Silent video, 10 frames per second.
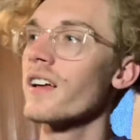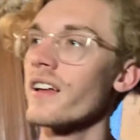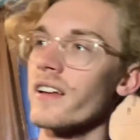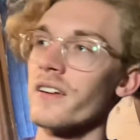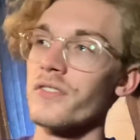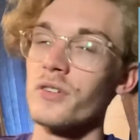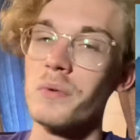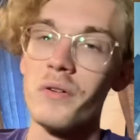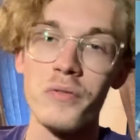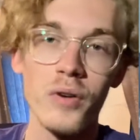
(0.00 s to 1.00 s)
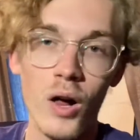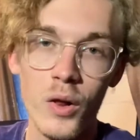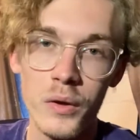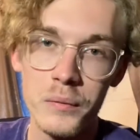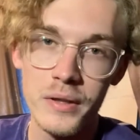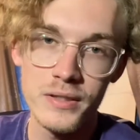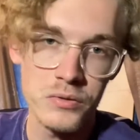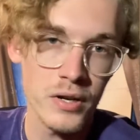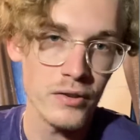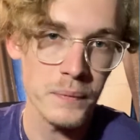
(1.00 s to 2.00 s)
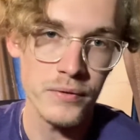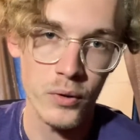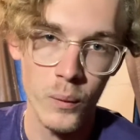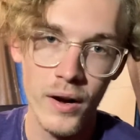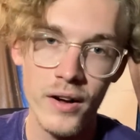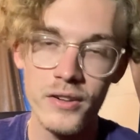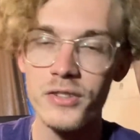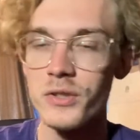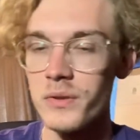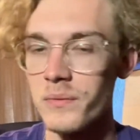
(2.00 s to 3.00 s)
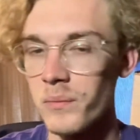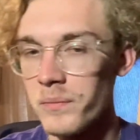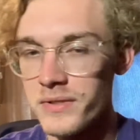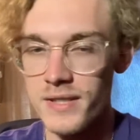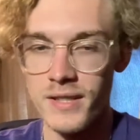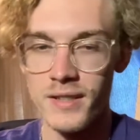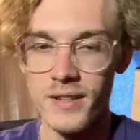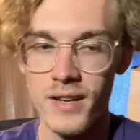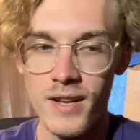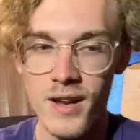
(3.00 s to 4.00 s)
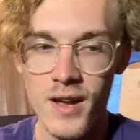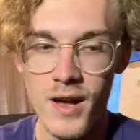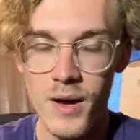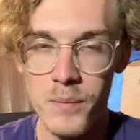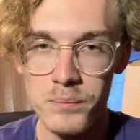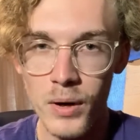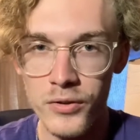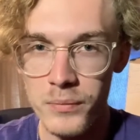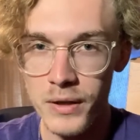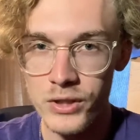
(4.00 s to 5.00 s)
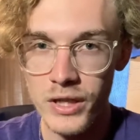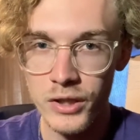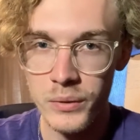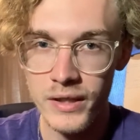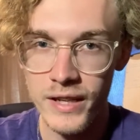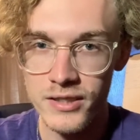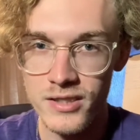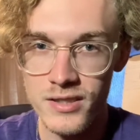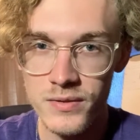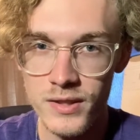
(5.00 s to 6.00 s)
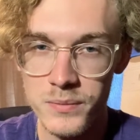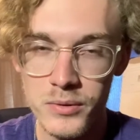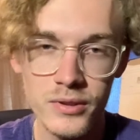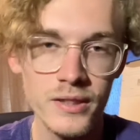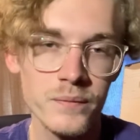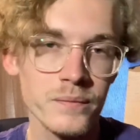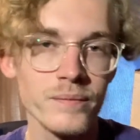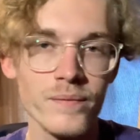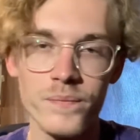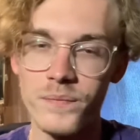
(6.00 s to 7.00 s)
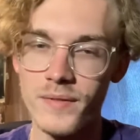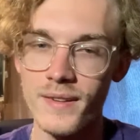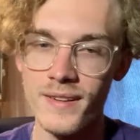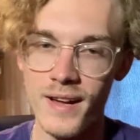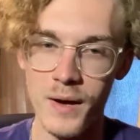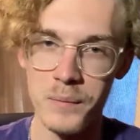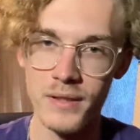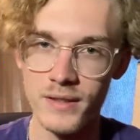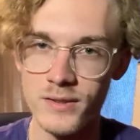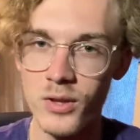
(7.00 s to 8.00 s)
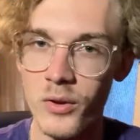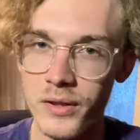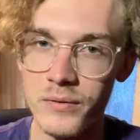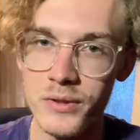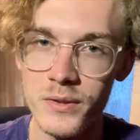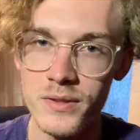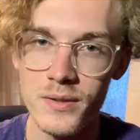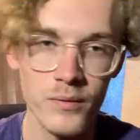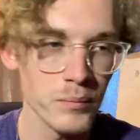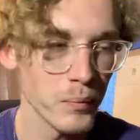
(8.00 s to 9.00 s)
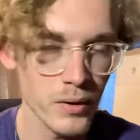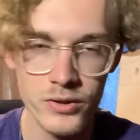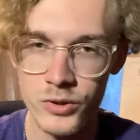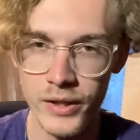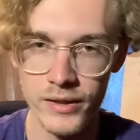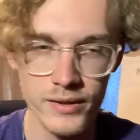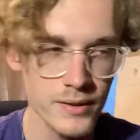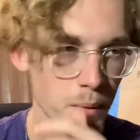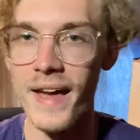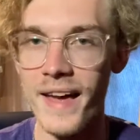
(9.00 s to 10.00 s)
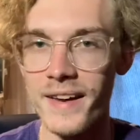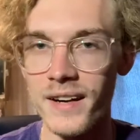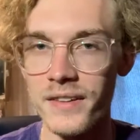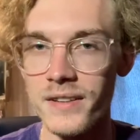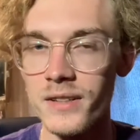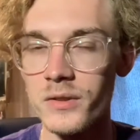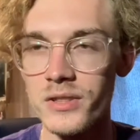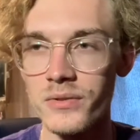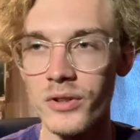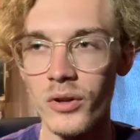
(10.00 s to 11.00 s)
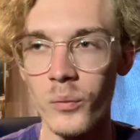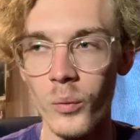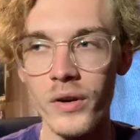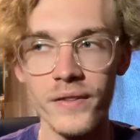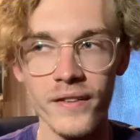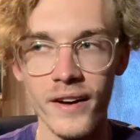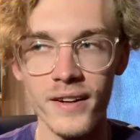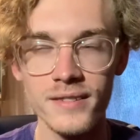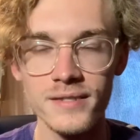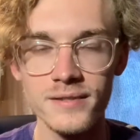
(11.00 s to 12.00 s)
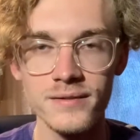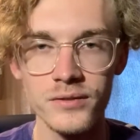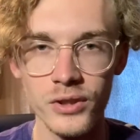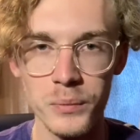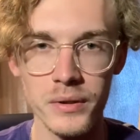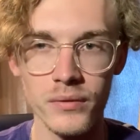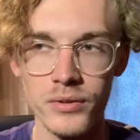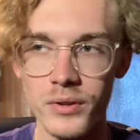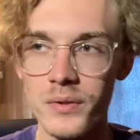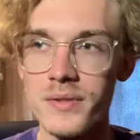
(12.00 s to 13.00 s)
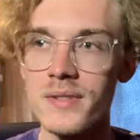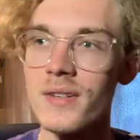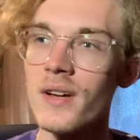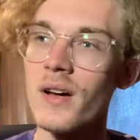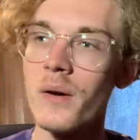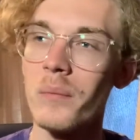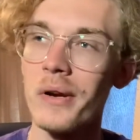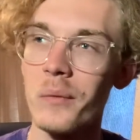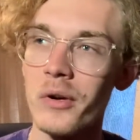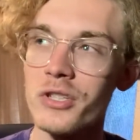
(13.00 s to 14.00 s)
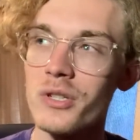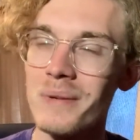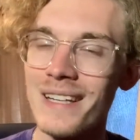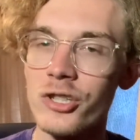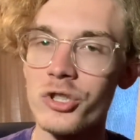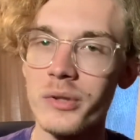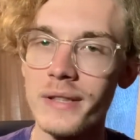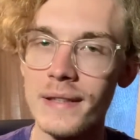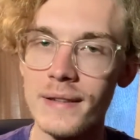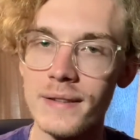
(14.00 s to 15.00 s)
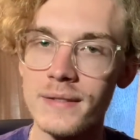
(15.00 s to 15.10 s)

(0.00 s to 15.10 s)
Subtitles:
If you've been following me, subscribed to me for a while, you've seen both of my trailer reactions for this movie. I've been totally confused, both trailers, and I think Christopher Nolan wanted that, for you to be confused, but he wanted you to be intrigued